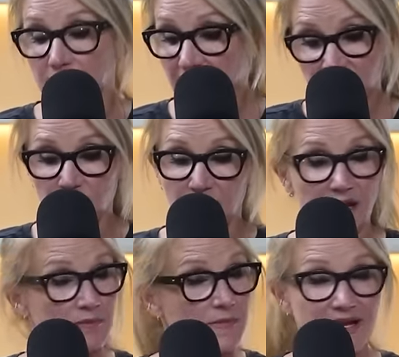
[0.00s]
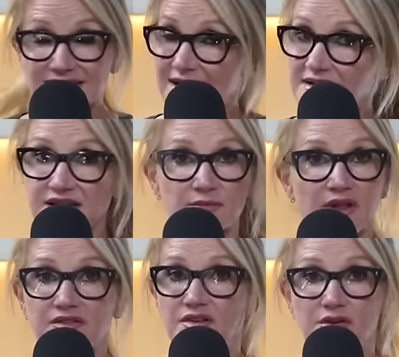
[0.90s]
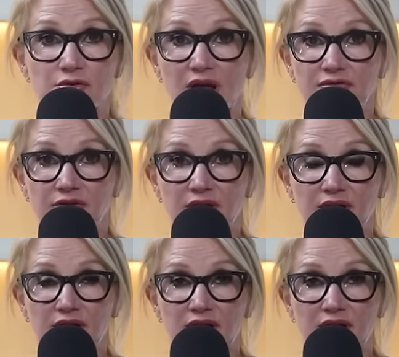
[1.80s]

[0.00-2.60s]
And by the way, exact same lesson in your life.